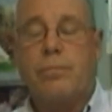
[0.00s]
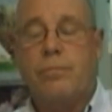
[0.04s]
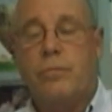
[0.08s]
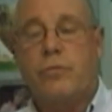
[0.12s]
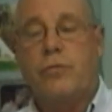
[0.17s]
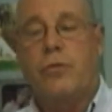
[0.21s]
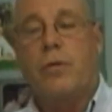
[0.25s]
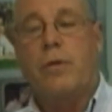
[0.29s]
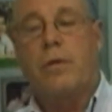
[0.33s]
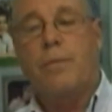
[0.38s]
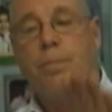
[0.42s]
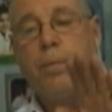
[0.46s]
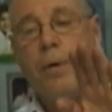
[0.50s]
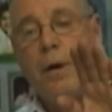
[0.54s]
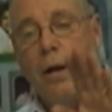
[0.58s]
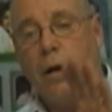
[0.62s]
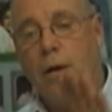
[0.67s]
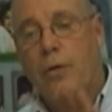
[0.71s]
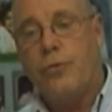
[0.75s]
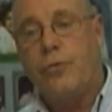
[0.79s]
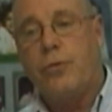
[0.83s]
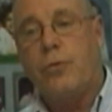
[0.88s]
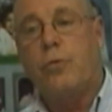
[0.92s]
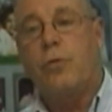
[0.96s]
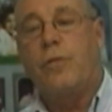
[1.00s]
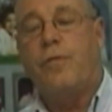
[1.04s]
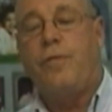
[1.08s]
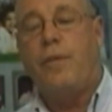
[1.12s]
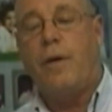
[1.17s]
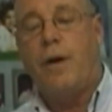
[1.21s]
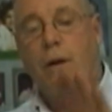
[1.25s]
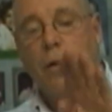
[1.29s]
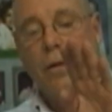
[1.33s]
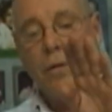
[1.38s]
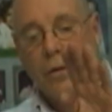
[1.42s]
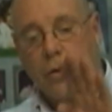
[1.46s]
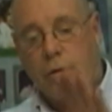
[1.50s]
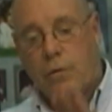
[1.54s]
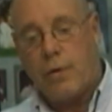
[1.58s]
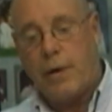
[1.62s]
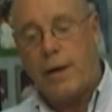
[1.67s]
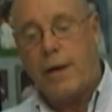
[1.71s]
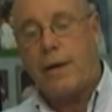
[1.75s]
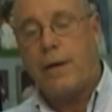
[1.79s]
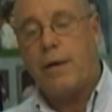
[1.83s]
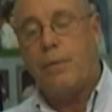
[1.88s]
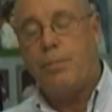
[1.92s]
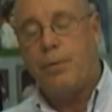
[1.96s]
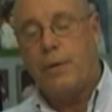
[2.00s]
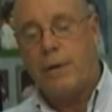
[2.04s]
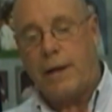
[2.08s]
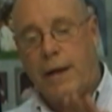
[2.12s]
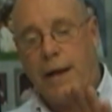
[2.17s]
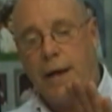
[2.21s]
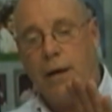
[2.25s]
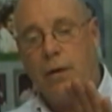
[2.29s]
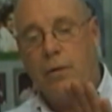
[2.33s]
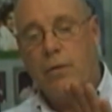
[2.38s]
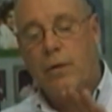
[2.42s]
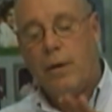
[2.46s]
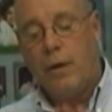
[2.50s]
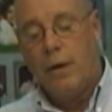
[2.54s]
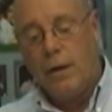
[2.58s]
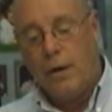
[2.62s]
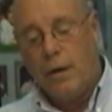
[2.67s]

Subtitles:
So the polisher would follow the crank up and down,